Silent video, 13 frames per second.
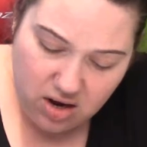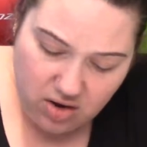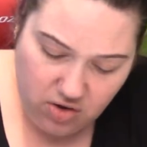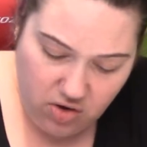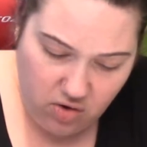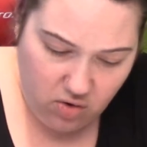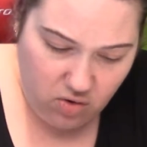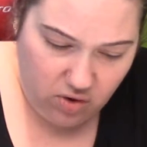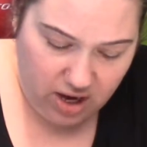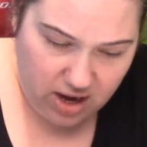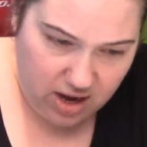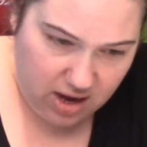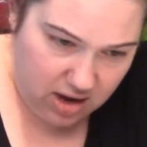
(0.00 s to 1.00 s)
You
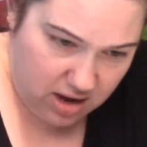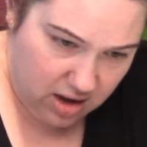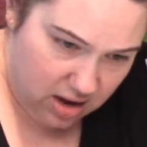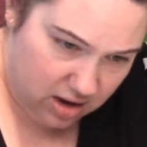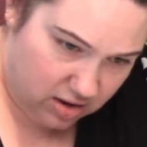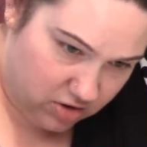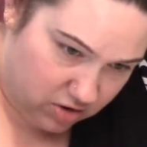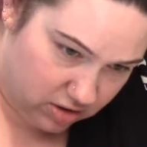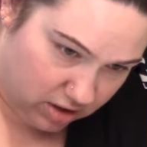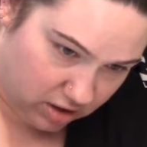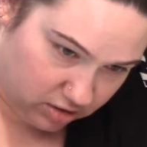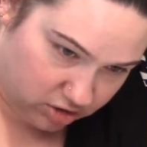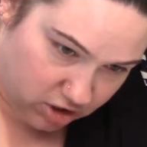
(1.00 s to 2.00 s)
can,
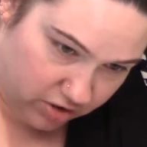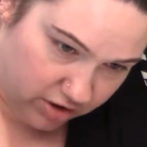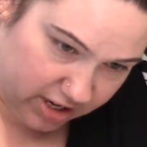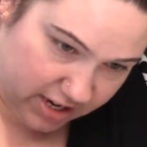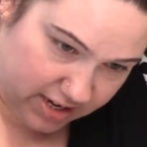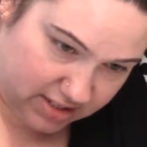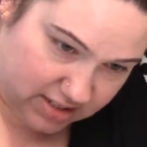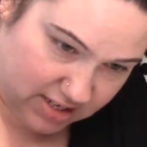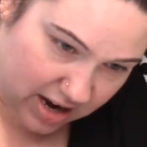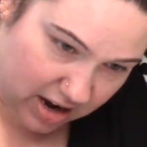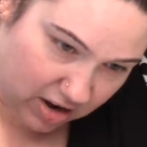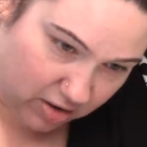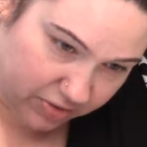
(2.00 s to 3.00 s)
show your kids
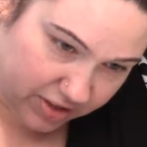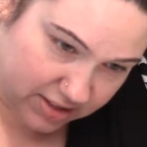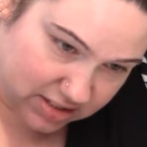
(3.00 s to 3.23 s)
how